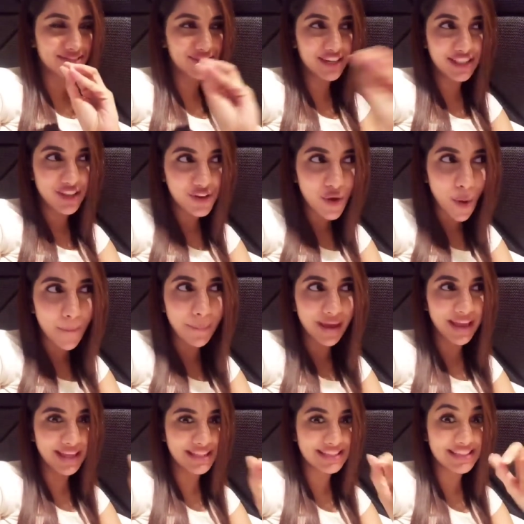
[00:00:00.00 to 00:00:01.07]
read the
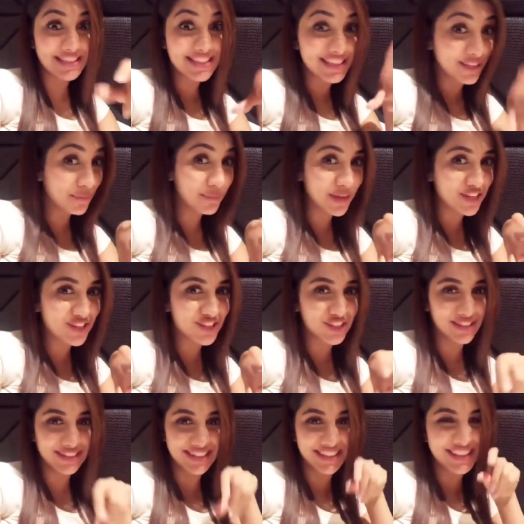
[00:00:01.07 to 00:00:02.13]
comments and see the
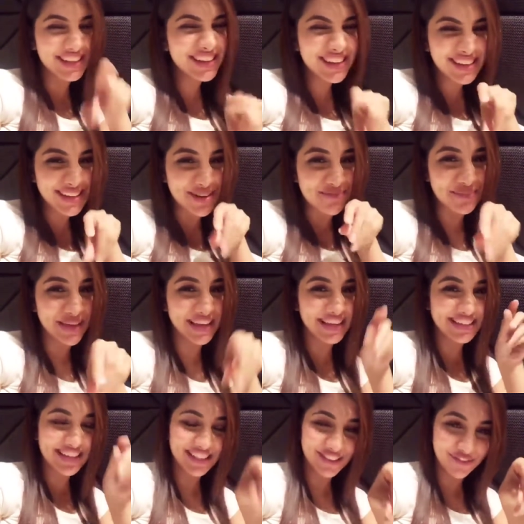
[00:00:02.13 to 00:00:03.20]
pictures and little
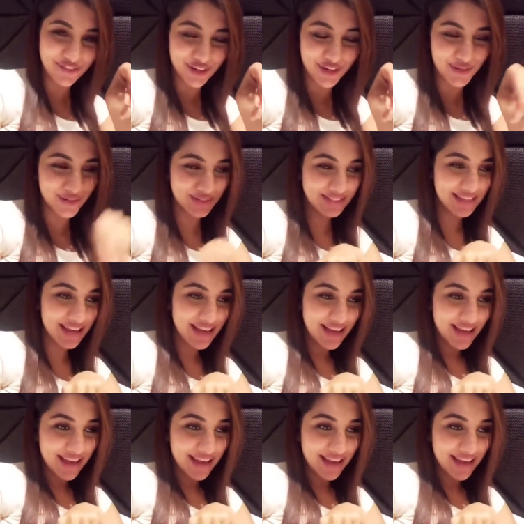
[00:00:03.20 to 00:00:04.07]
clippings and the videos